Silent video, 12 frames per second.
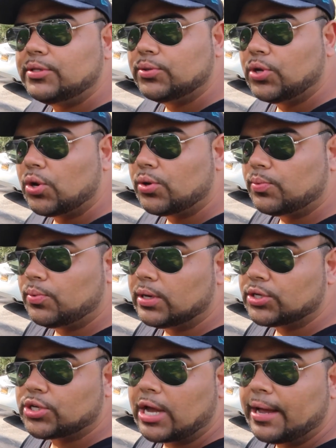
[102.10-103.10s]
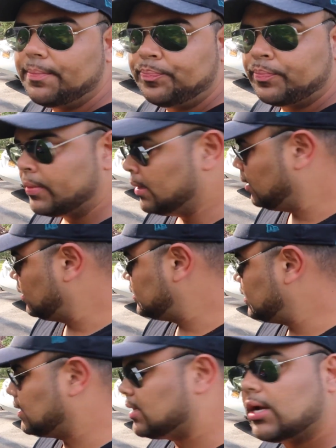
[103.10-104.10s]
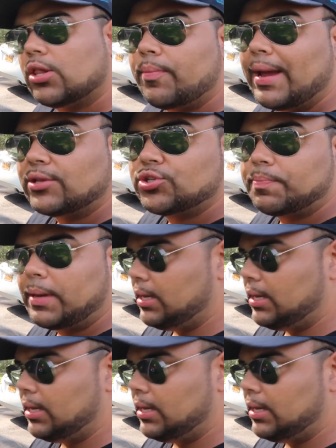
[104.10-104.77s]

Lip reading: to go to a shop to get the color matched